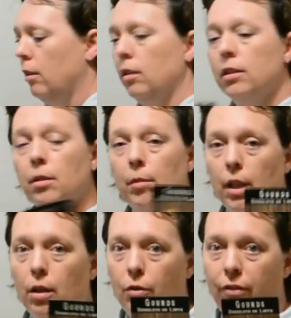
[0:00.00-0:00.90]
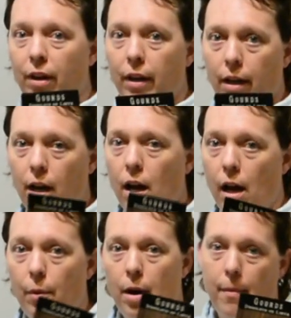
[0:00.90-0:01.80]
Some loofah.
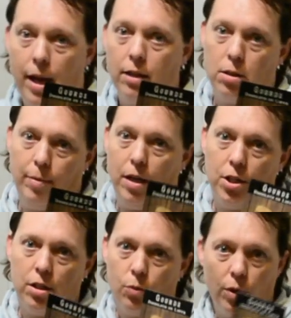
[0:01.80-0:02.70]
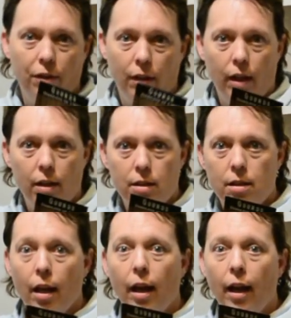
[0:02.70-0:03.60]
I want to make sponges with
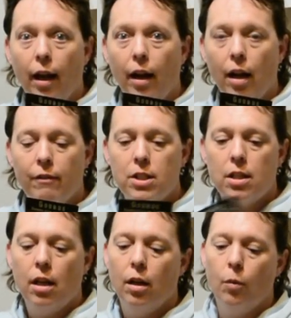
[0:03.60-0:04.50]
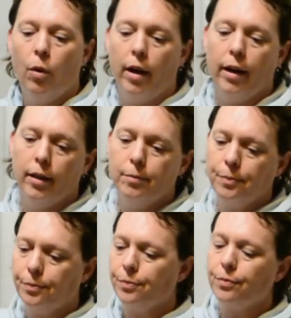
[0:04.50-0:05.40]
these, and I've seen it where
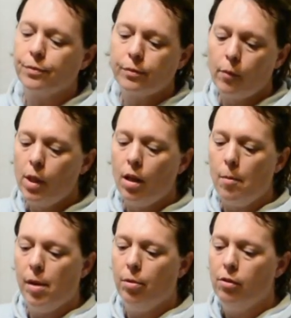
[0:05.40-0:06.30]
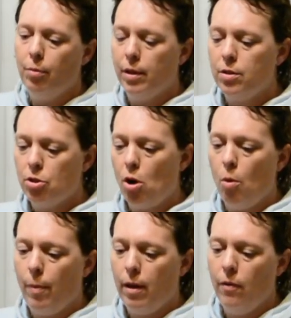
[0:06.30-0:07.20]
people have put
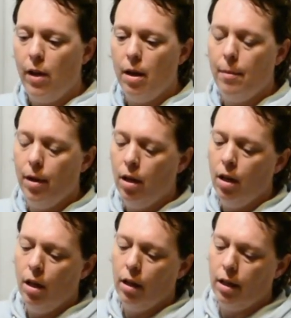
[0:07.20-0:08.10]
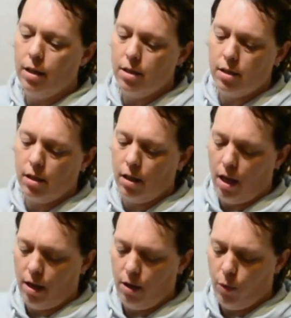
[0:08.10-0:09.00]
soap in them, because
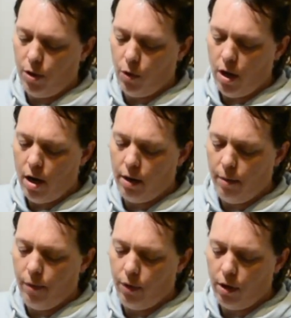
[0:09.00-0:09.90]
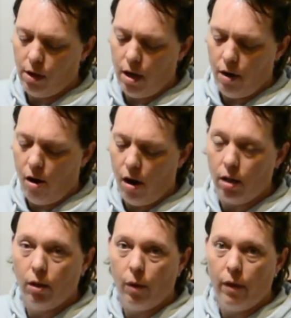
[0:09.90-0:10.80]
when you cut them, they're kind of
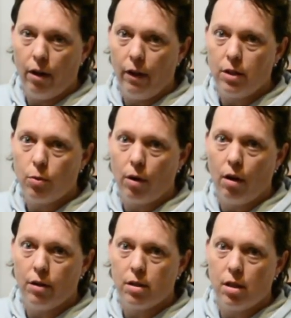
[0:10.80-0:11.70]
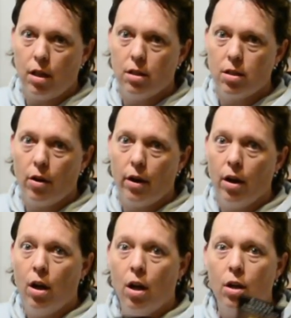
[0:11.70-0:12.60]
hollow in there. That's where all the seeds
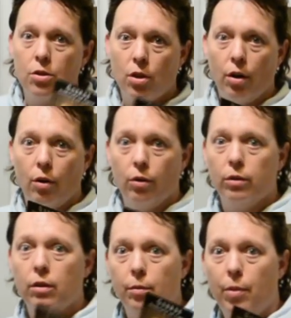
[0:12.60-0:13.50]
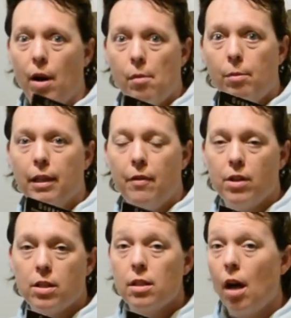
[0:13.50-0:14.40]
are. So probably
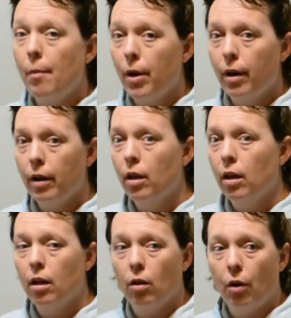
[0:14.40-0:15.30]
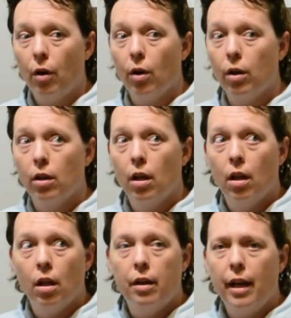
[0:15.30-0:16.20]
this summer or
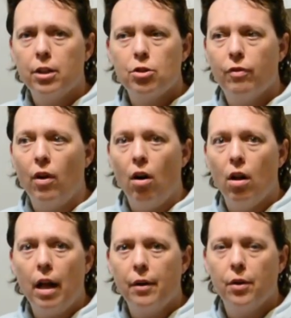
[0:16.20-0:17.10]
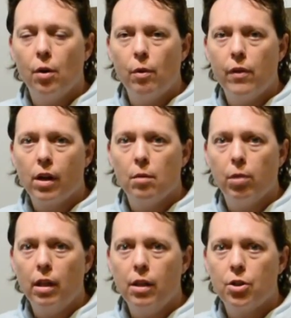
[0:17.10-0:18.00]
next fall, I don't know when they're
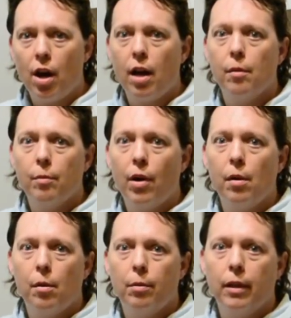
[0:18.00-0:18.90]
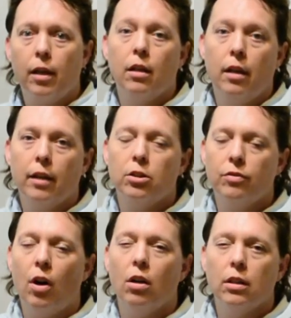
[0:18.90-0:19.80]
completely dry. Probably
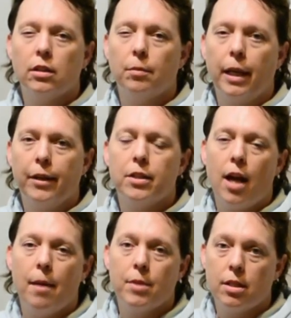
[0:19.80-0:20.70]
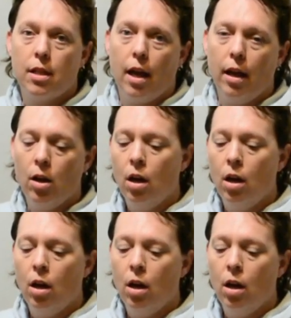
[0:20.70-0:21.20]
next fall is a better time to say.